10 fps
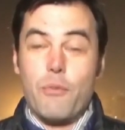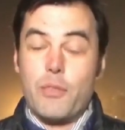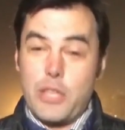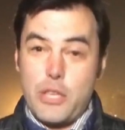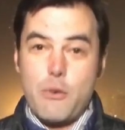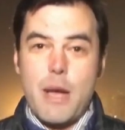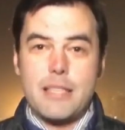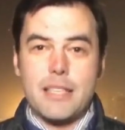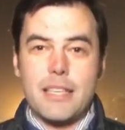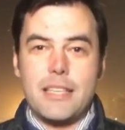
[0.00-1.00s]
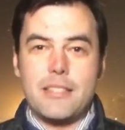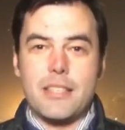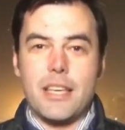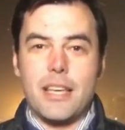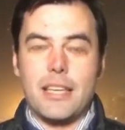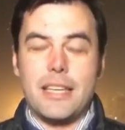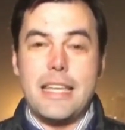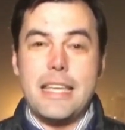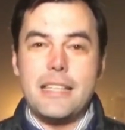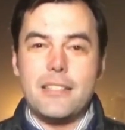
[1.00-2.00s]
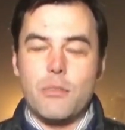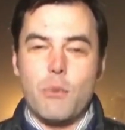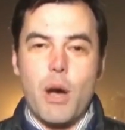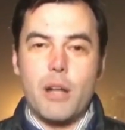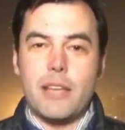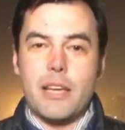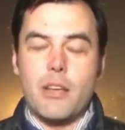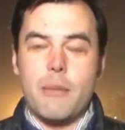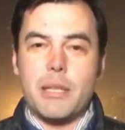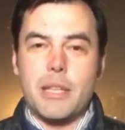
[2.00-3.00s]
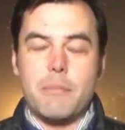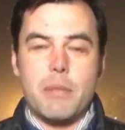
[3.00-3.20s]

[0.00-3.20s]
or for the US at least, uh, leads the world economically.